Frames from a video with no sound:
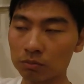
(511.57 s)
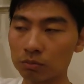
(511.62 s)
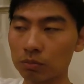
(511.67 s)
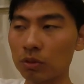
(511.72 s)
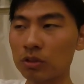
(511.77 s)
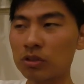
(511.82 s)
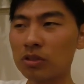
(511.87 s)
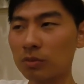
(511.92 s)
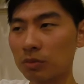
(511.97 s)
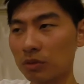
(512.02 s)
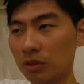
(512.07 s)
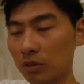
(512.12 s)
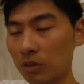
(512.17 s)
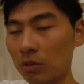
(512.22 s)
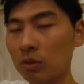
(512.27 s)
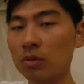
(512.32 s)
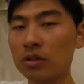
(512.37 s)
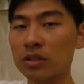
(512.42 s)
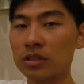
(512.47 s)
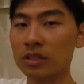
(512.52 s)
Possibly
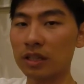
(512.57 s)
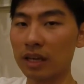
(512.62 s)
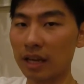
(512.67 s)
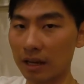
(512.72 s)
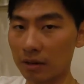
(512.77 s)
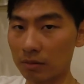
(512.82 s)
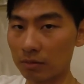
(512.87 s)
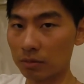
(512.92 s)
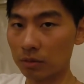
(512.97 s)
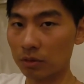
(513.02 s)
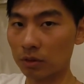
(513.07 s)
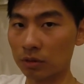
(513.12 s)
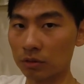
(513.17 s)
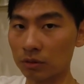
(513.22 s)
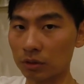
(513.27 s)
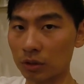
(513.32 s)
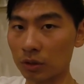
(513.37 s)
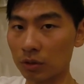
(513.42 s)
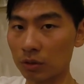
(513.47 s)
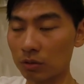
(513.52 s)
always camp on
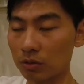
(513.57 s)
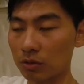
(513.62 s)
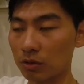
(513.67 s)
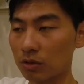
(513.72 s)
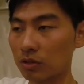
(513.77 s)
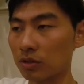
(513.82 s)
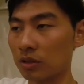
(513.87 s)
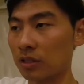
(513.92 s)
the coast